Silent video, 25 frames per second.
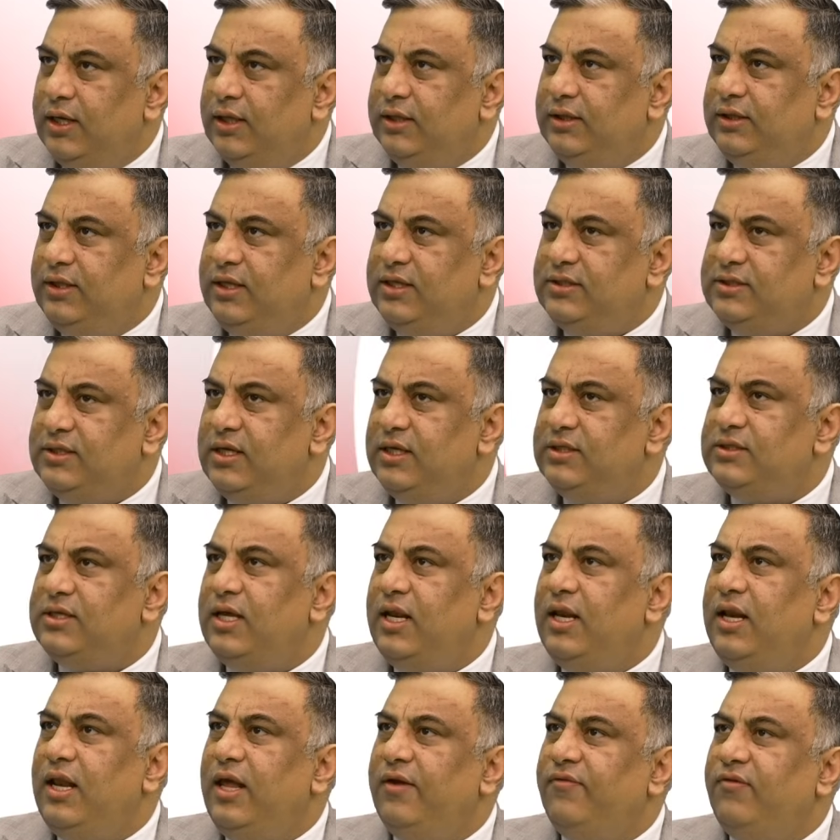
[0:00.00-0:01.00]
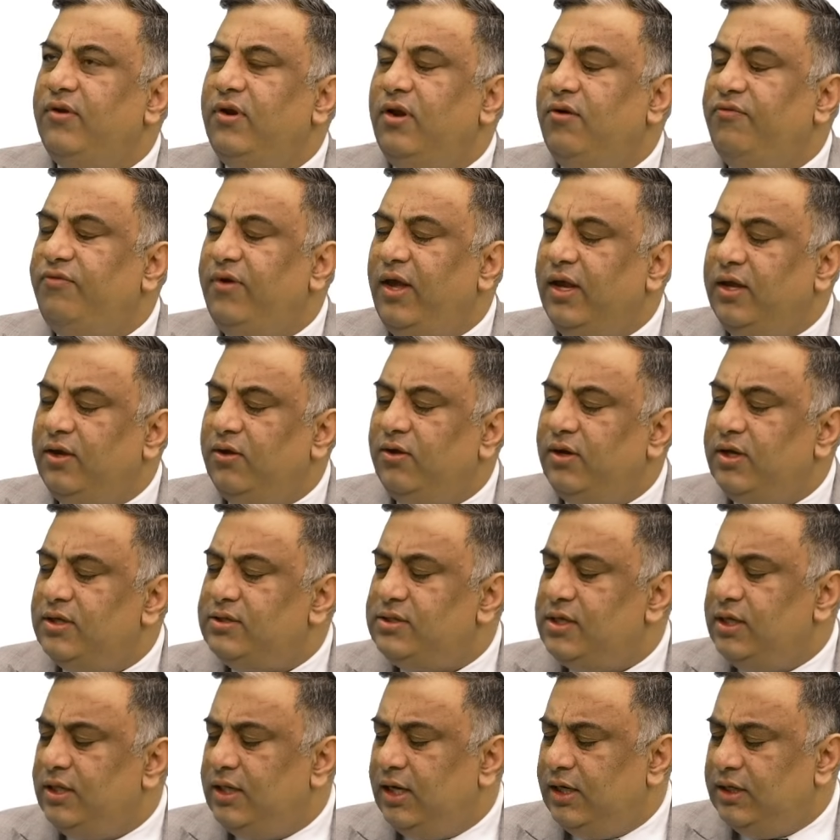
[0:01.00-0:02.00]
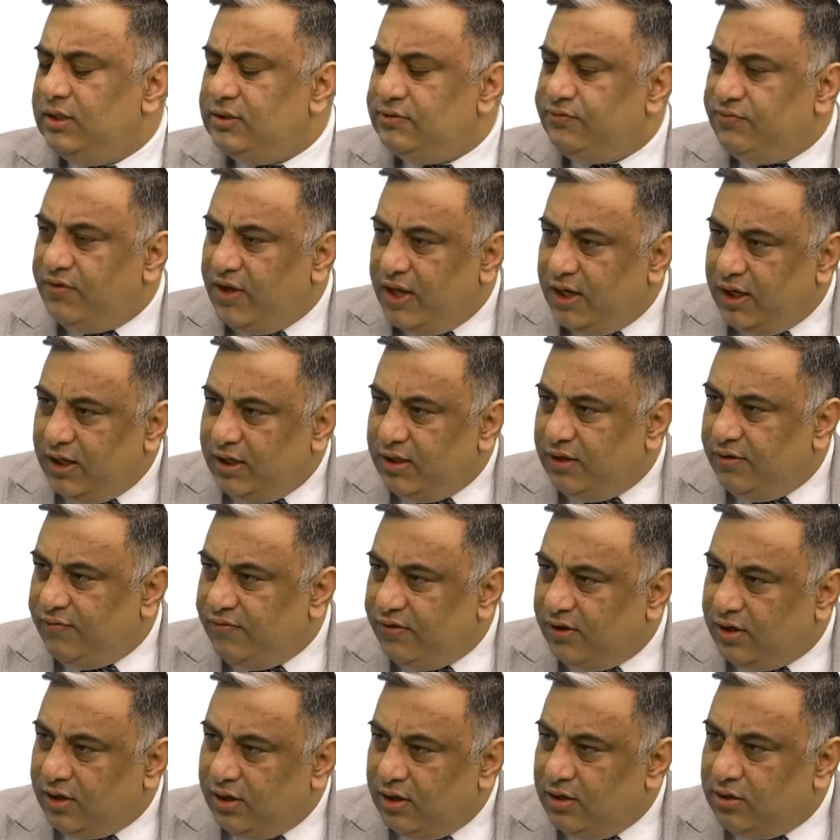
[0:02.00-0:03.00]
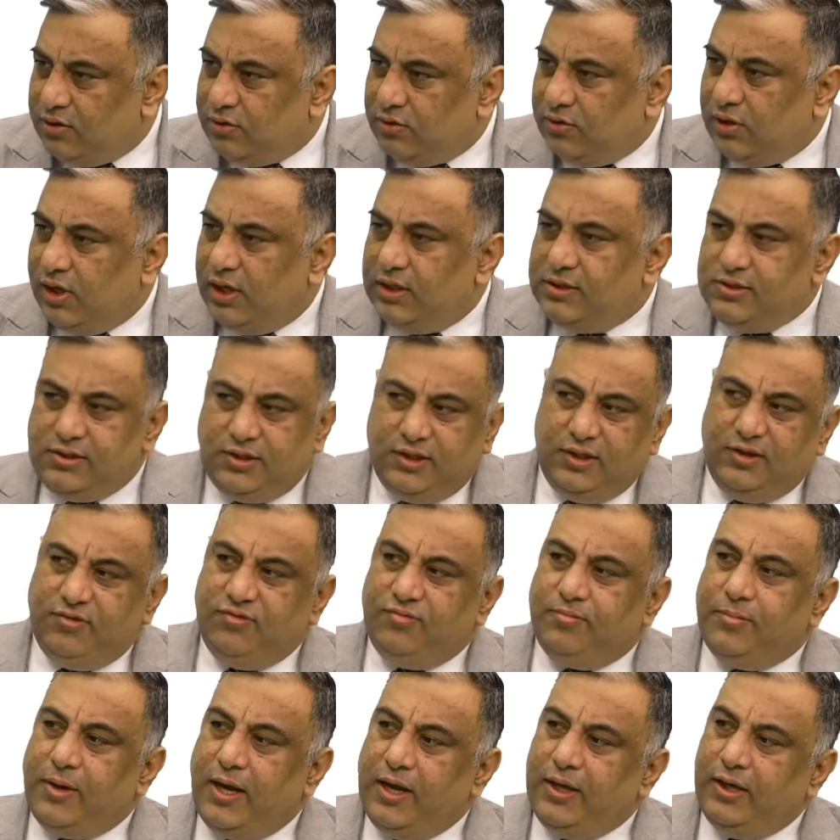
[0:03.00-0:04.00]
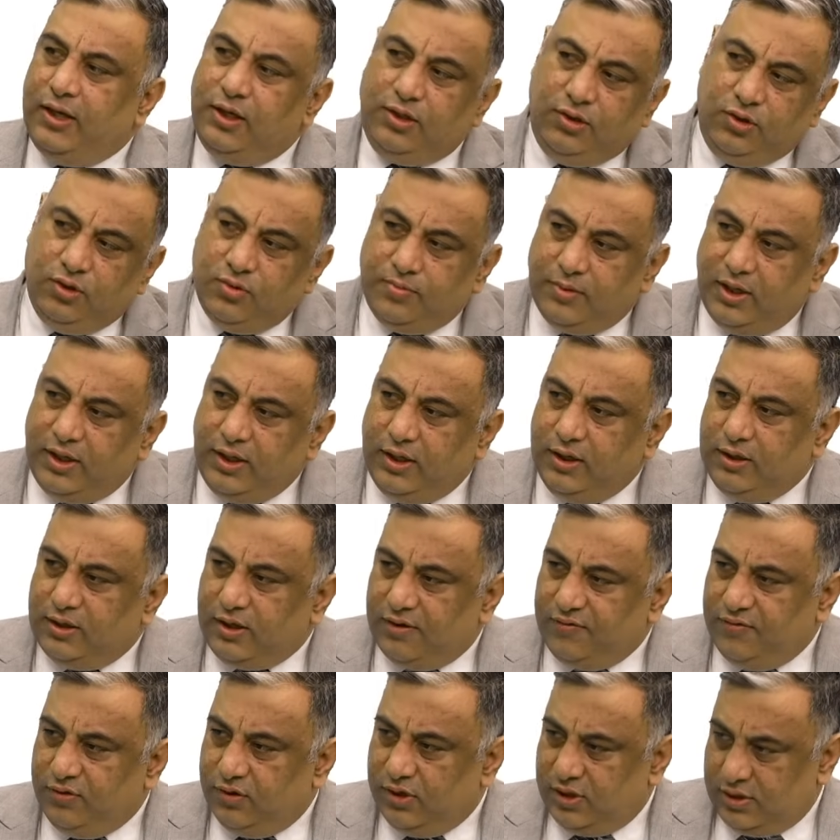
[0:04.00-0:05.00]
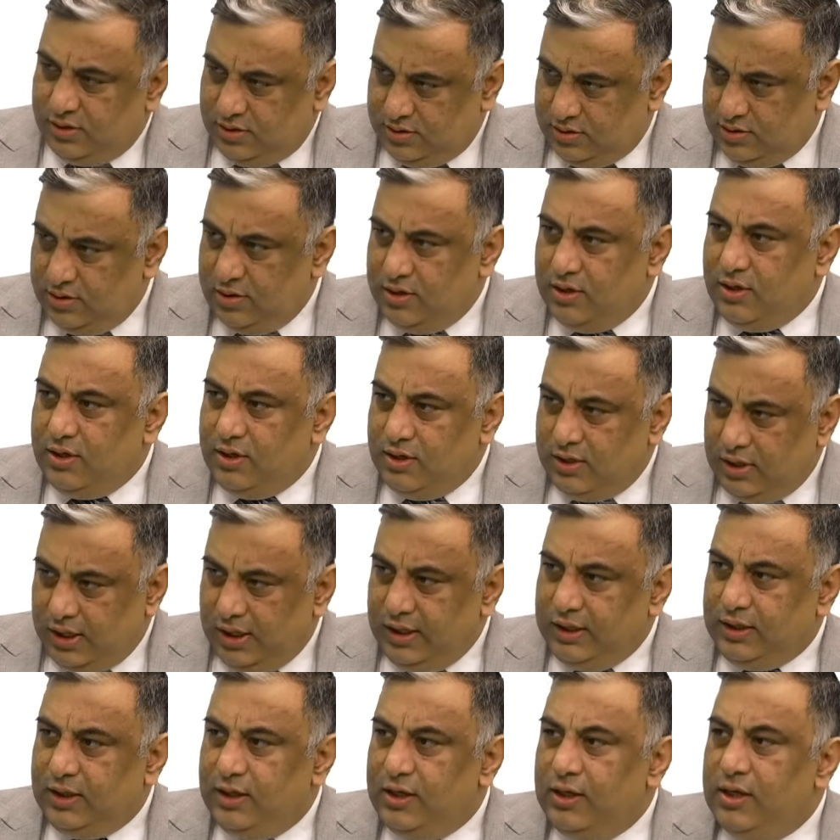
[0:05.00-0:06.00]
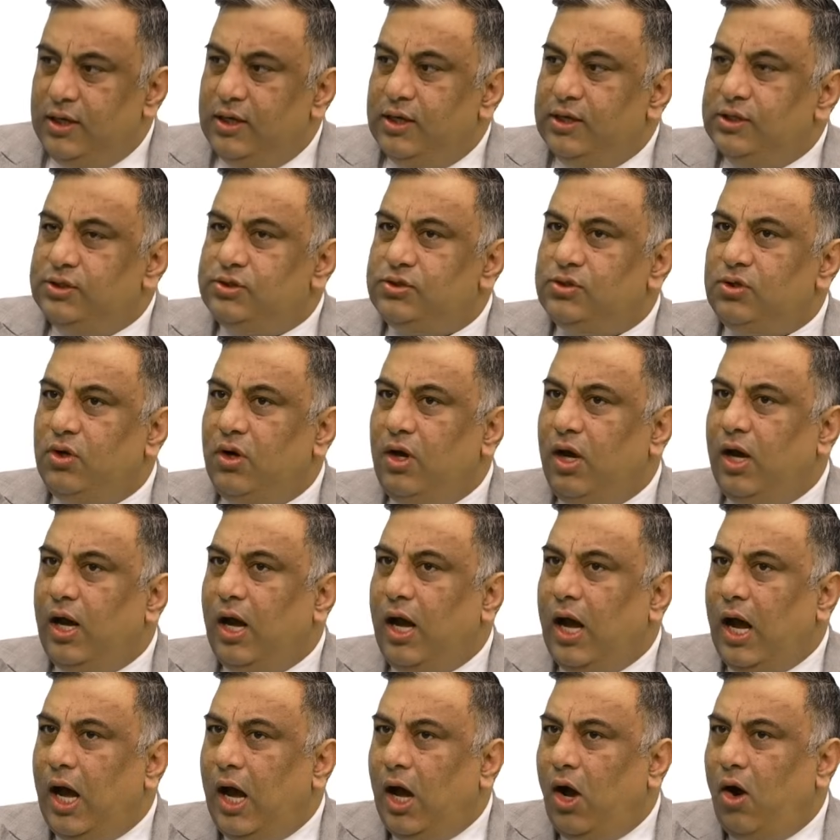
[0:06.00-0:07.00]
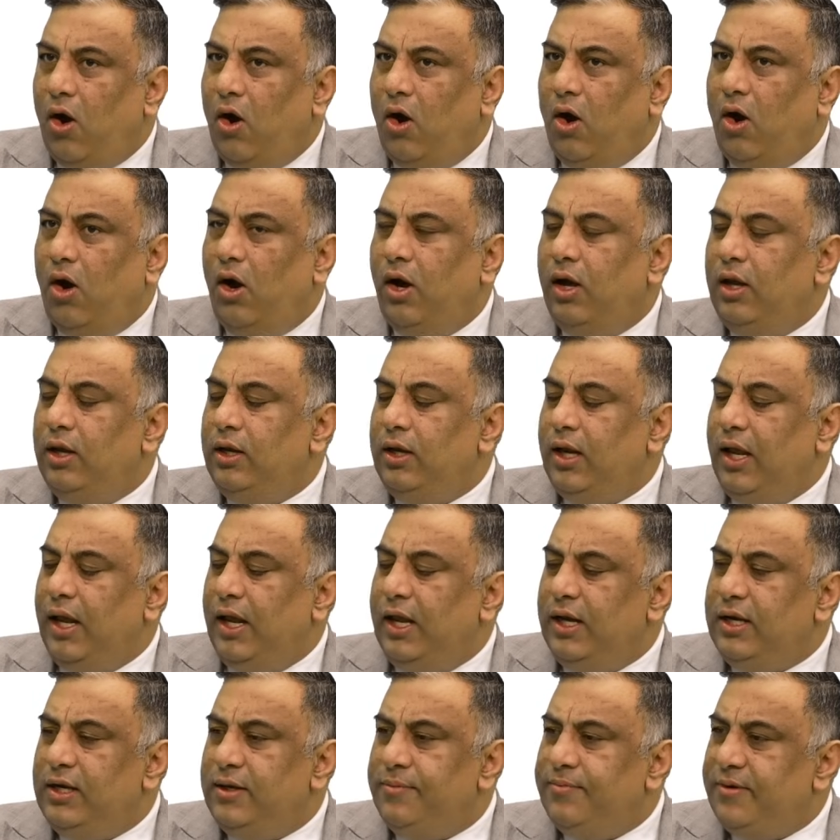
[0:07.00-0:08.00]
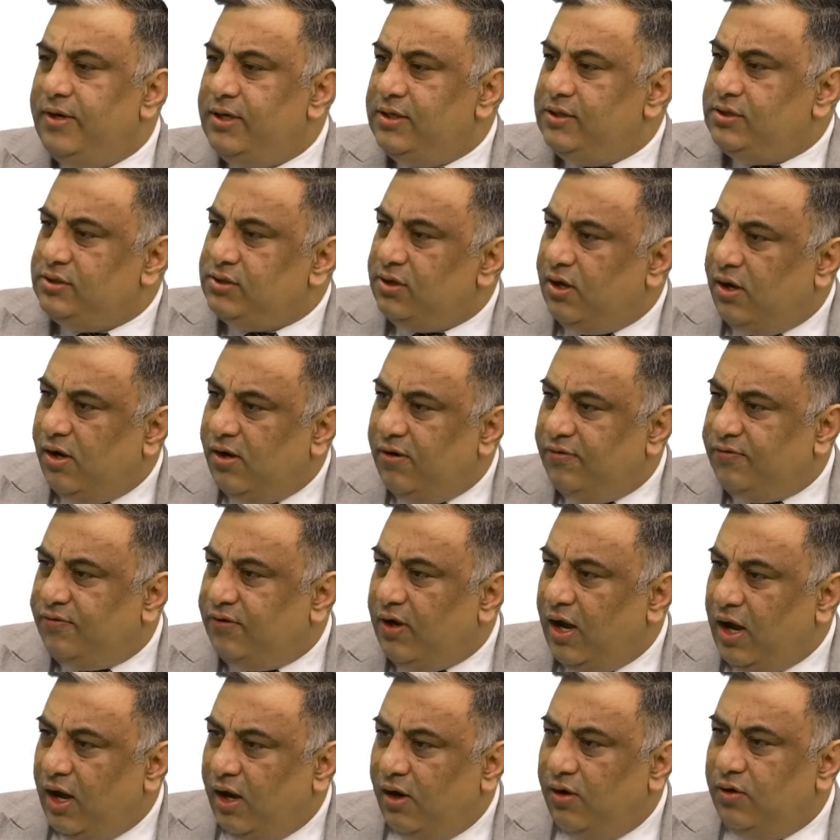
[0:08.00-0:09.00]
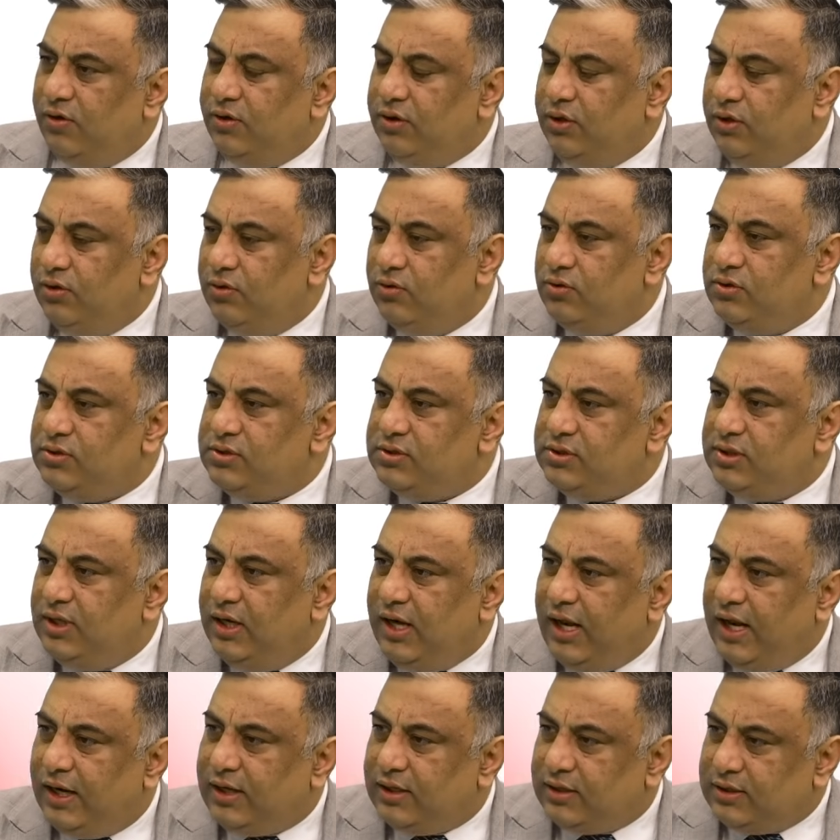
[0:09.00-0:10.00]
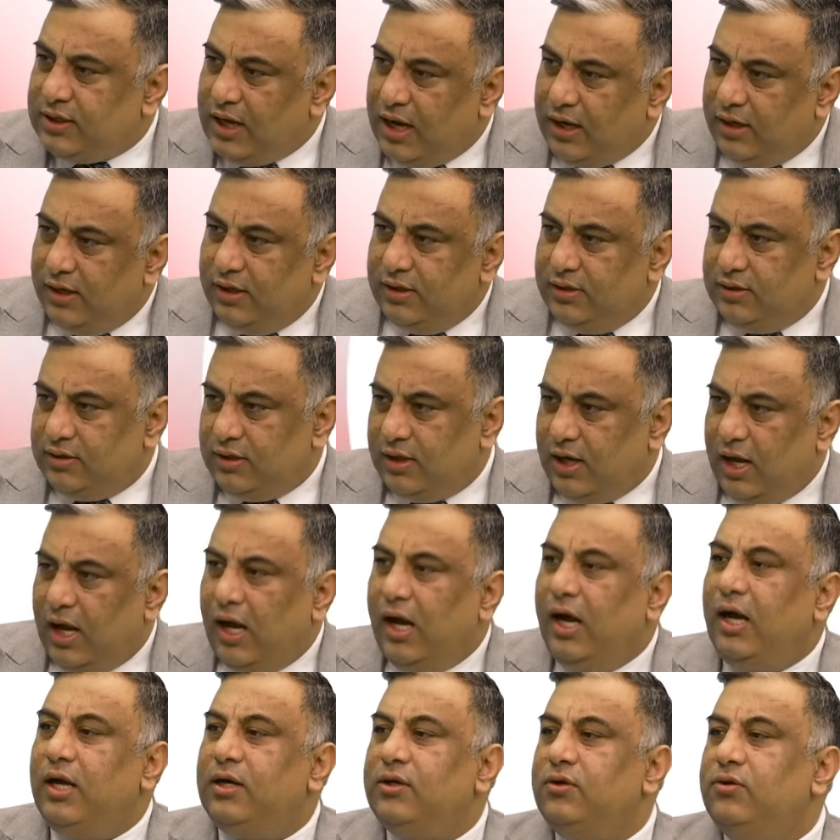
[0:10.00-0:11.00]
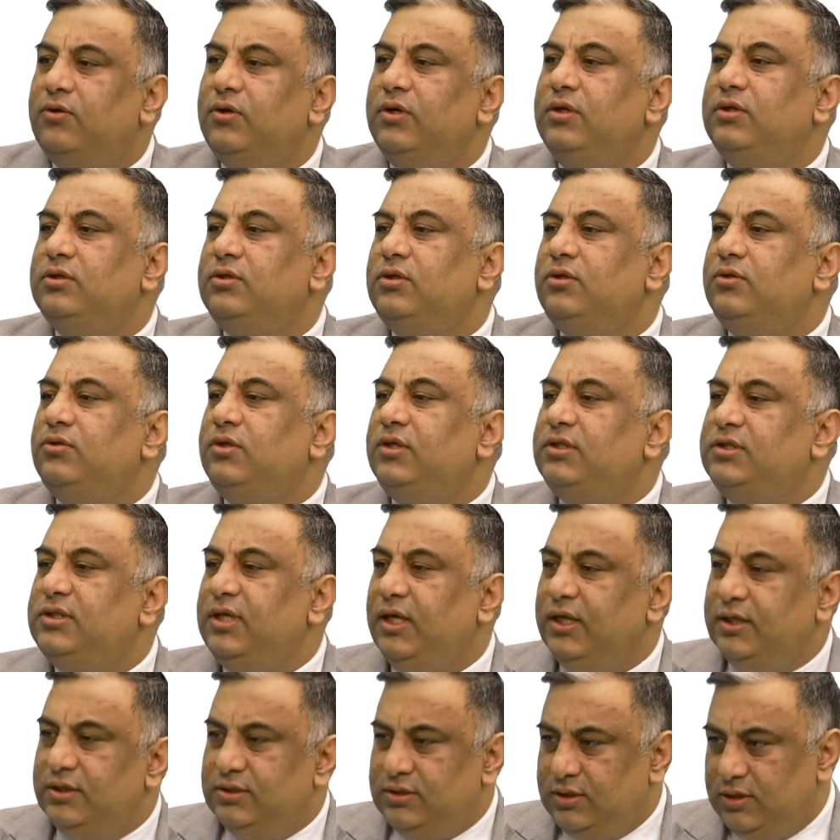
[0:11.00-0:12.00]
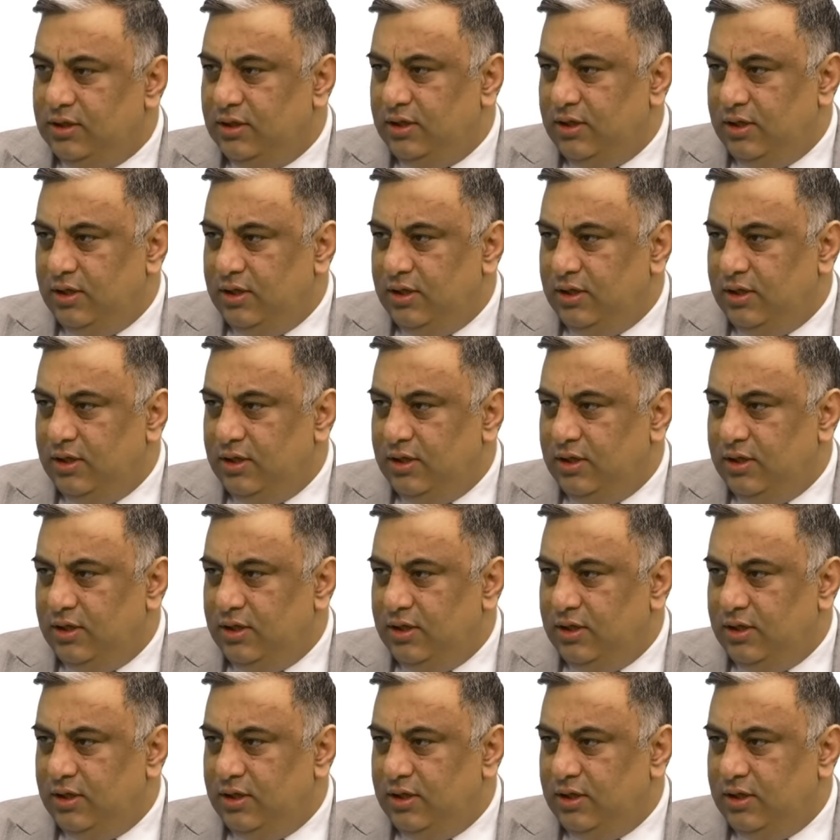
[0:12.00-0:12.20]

this is a level of accuracy that is very difficult to achieve by a human interviewer, right? So all elements of how you select talent are going through a change.